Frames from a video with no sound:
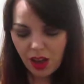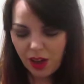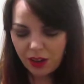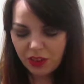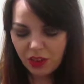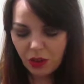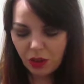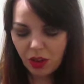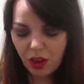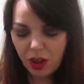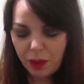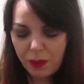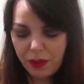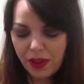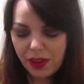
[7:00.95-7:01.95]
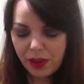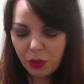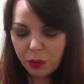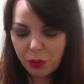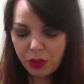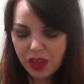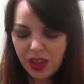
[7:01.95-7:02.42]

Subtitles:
I was going on a bit. But